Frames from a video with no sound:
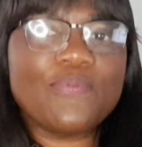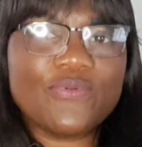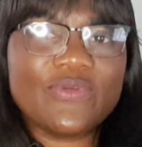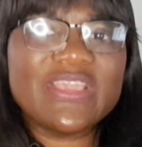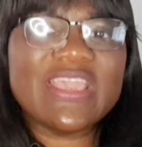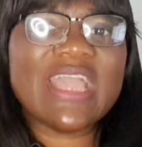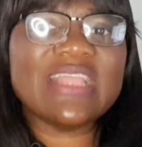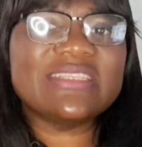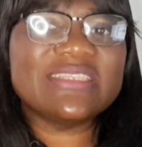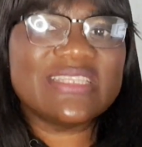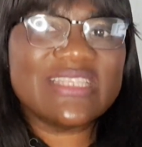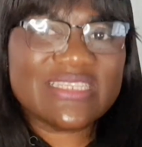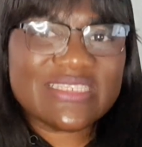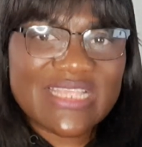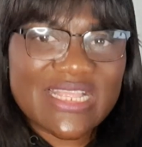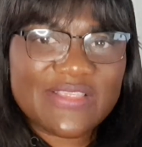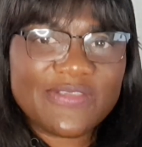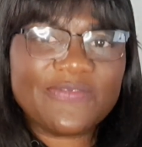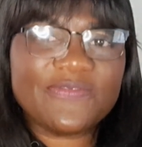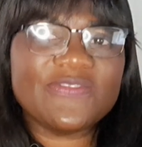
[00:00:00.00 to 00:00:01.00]
get the
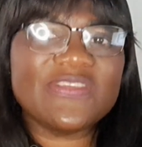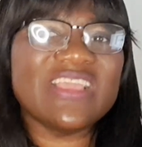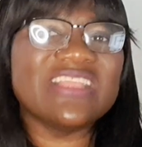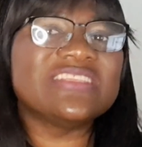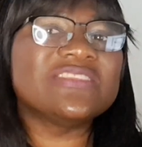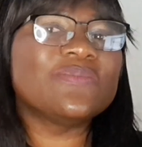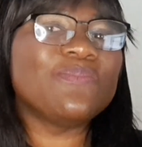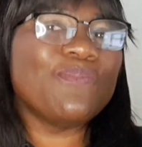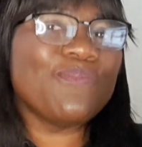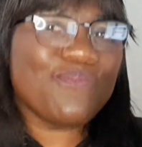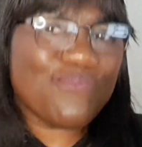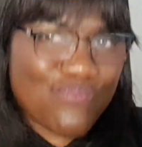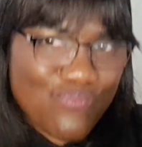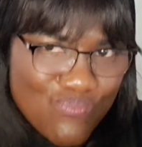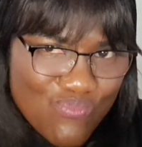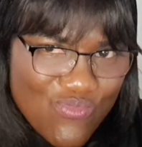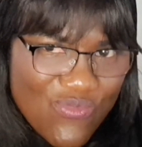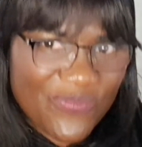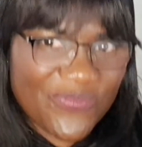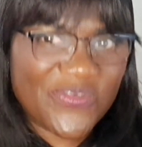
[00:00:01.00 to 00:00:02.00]
certificate,
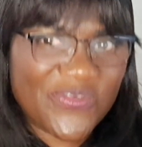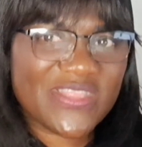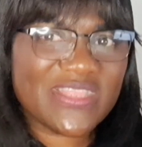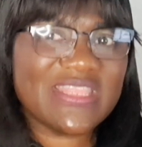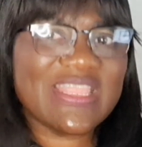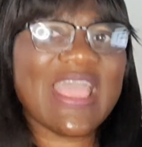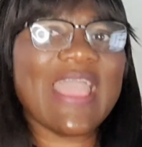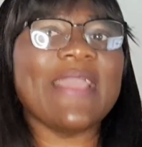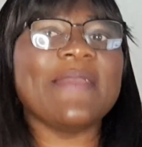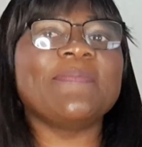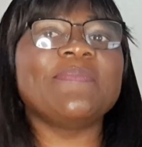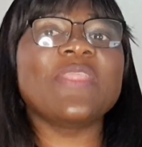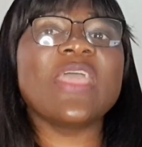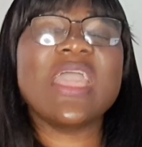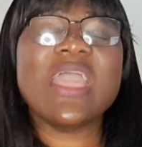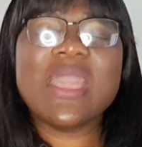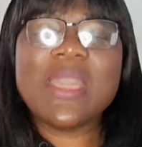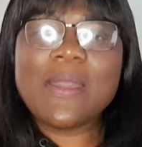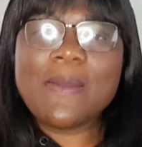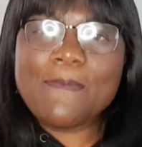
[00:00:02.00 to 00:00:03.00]
move it there.
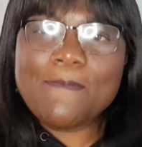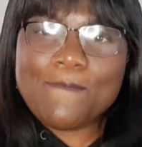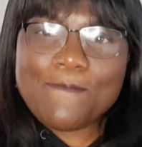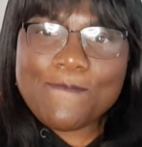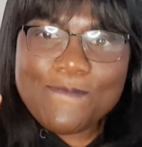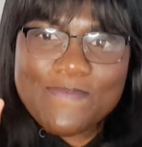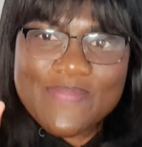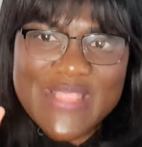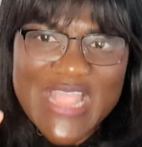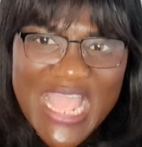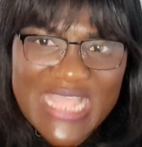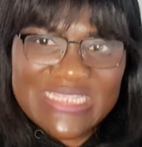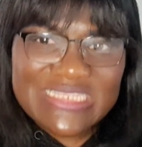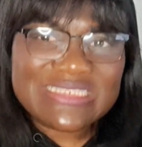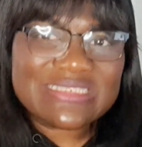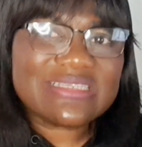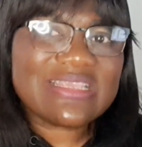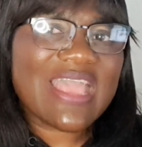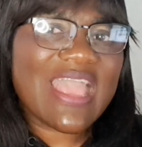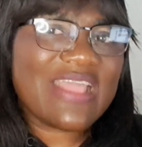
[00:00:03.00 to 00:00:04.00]

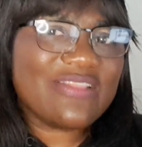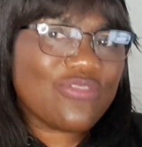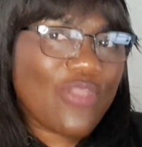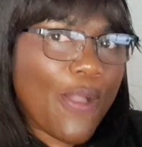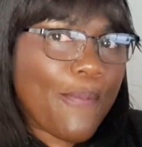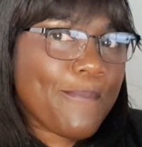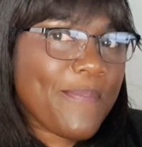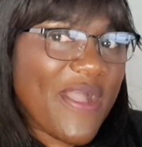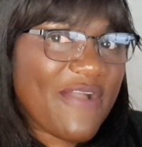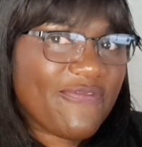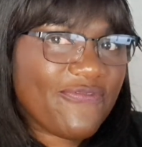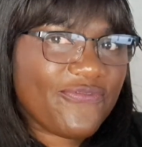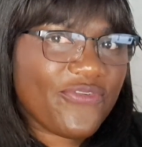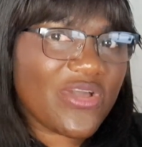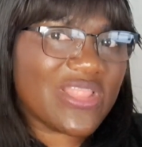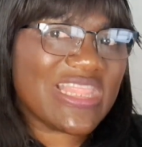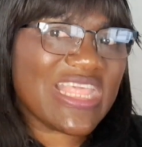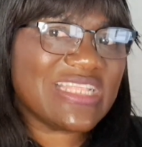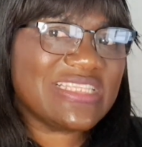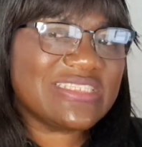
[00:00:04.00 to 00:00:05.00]
Let
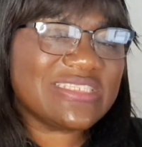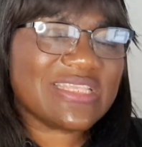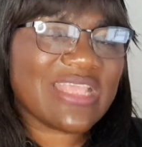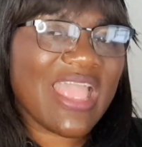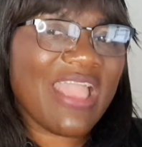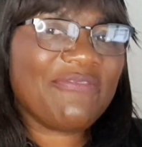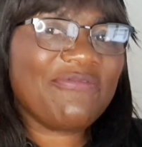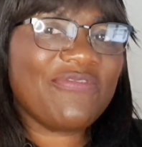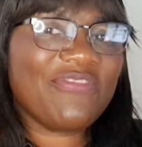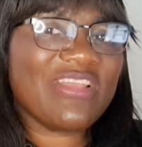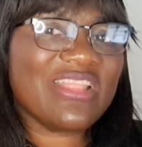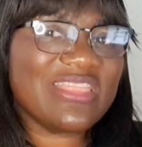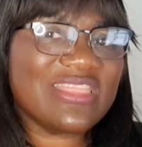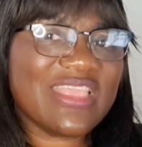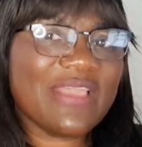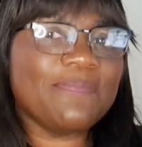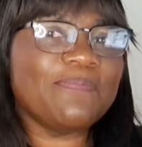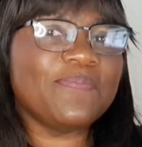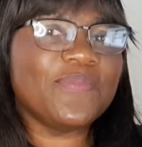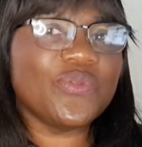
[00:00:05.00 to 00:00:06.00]

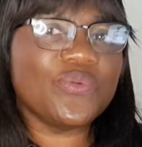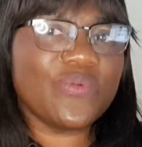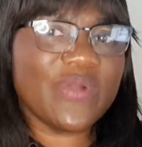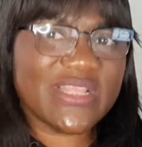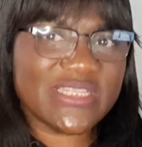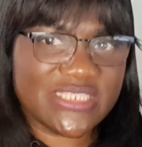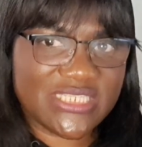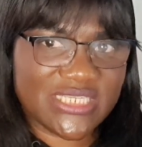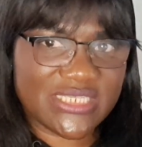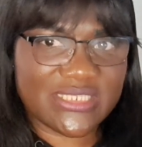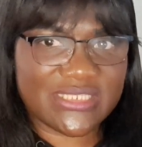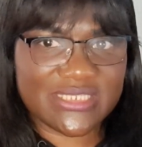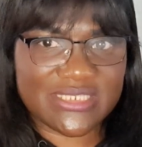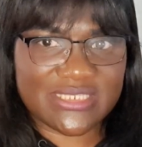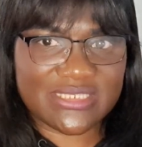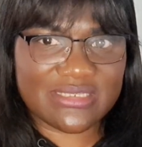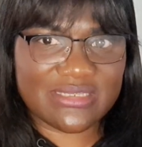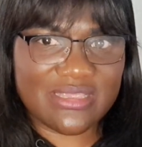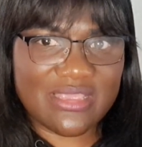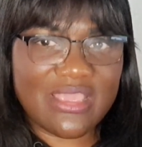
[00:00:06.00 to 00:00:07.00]
everything be
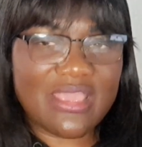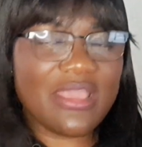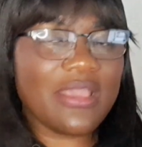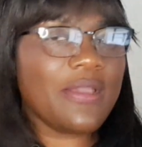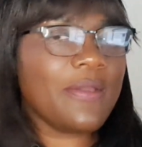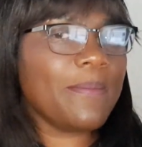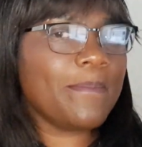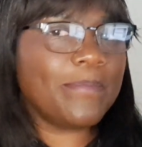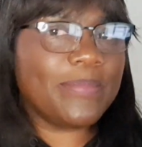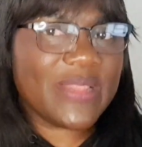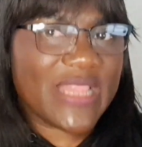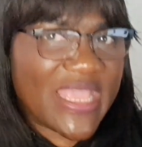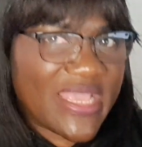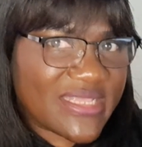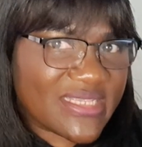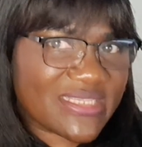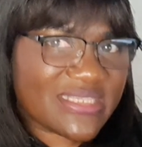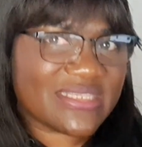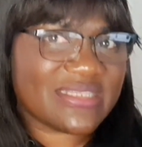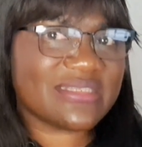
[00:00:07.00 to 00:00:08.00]
legit.
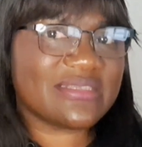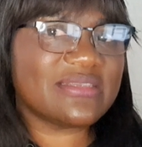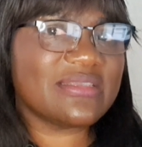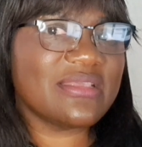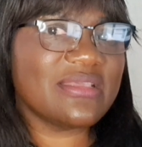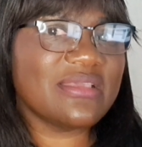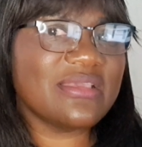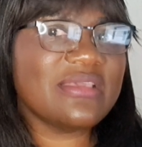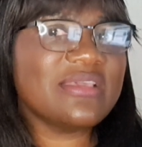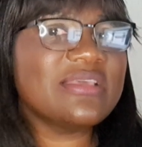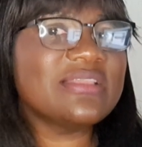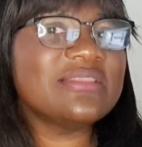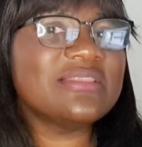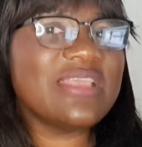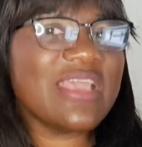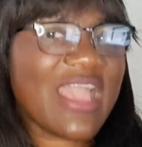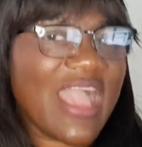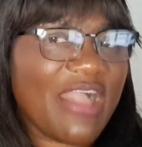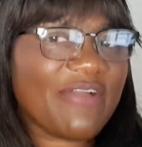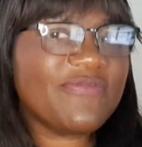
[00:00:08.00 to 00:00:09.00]
Please,
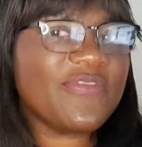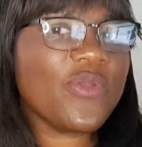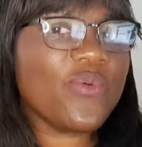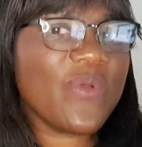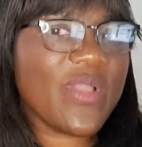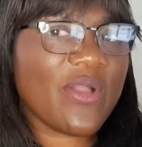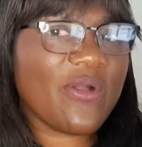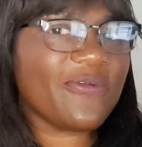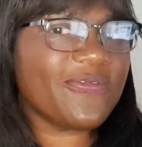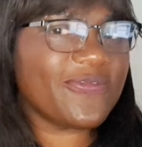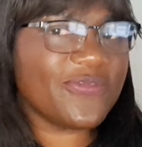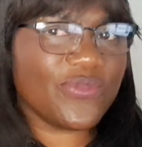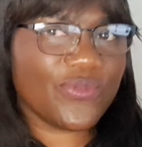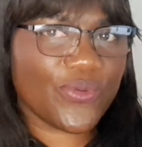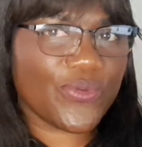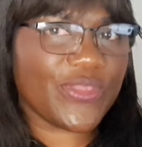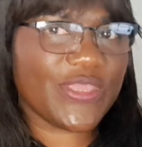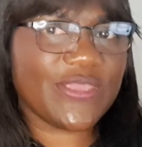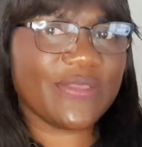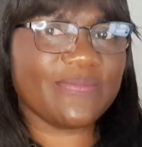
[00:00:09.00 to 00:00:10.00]
they have a way of
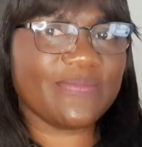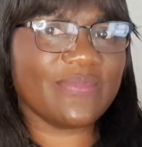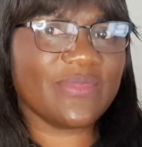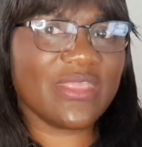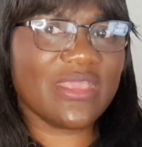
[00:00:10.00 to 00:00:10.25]
knowing.